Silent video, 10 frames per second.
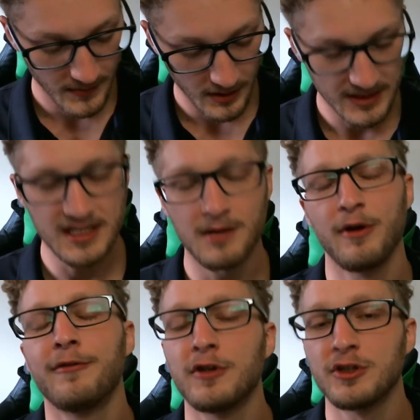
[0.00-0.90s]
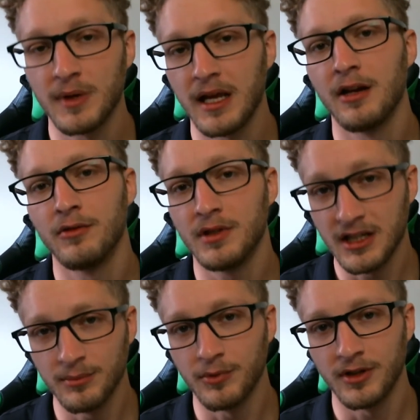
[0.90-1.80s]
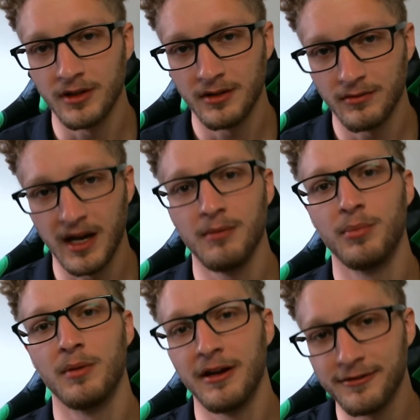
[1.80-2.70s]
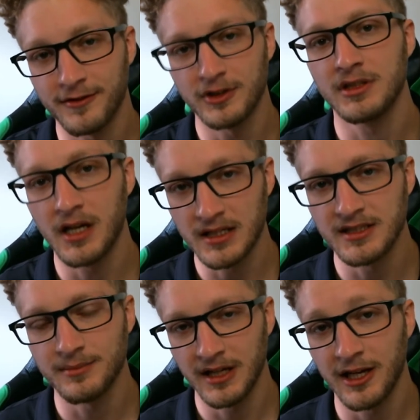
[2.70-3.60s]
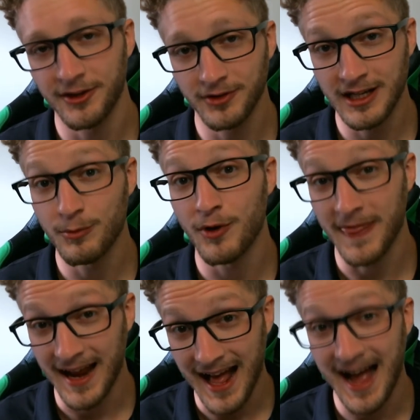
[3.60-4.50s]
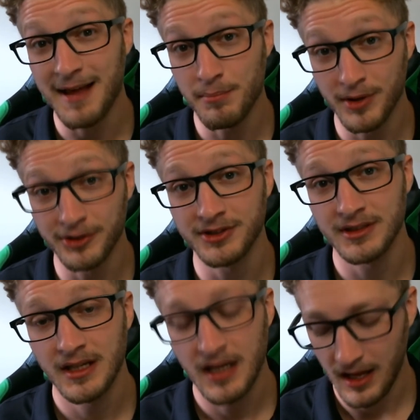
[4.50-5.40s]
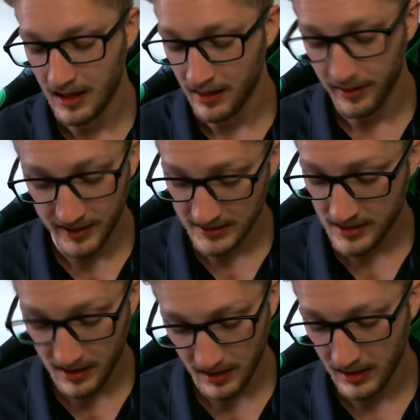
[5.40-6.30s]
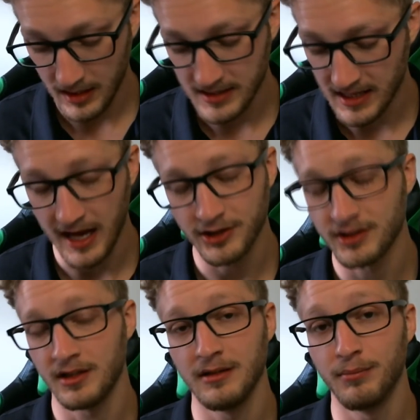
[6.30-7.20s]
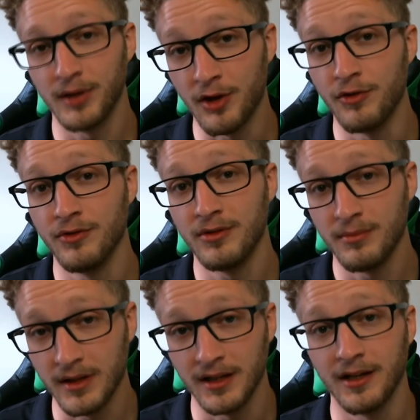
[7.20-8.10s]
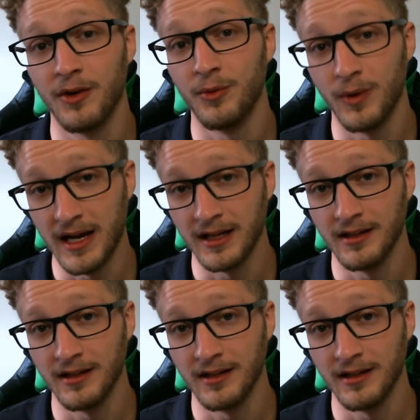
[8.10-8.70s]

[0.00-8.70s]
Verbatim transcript: it's not my first mechanical keyboard, right? But my first custom mechanical keyboard that I built this thing has actually blown me away